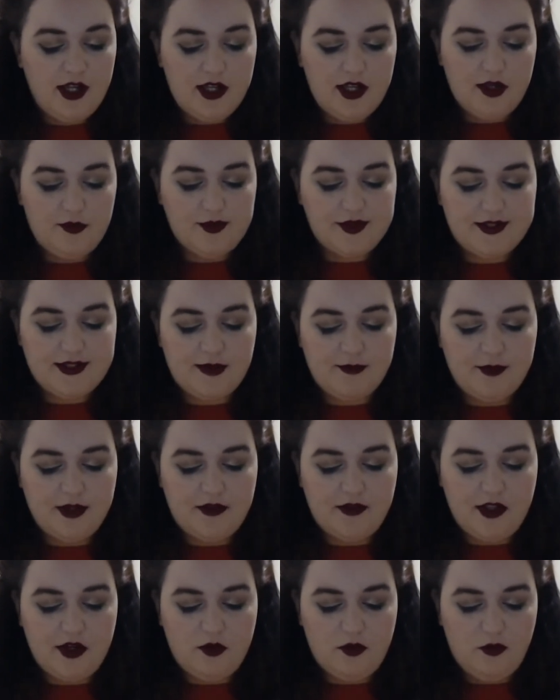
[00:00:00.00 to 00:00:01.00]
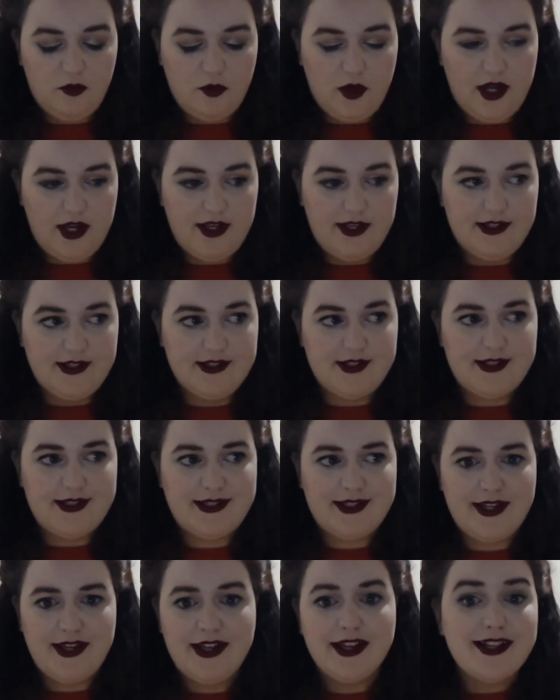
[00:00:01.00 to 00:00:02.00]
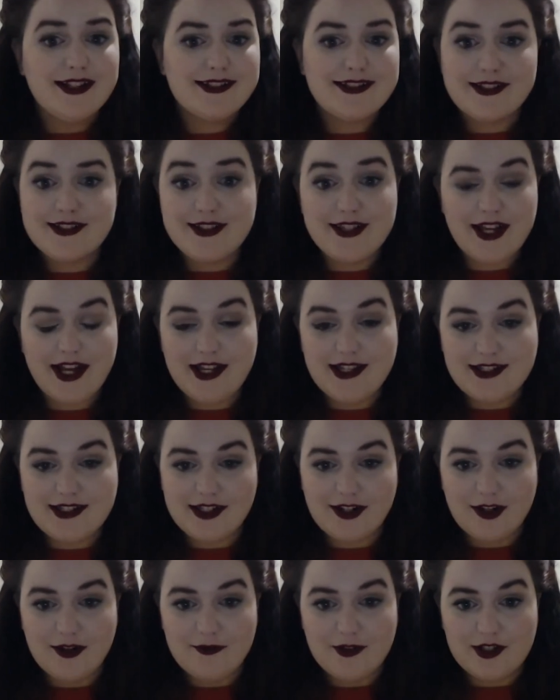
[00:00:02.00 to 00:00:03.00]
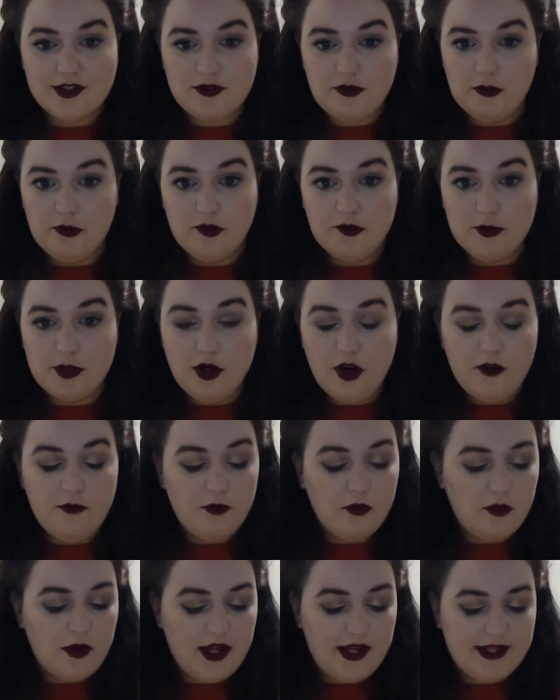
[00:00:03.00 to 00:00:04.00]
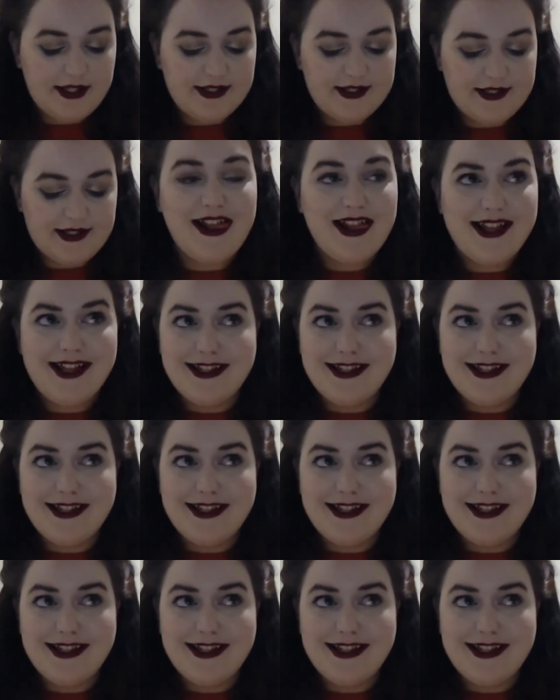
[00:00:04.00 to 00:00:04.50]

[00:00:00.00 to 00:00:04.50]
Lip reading: It was something that always, just the idea of it turned me off always,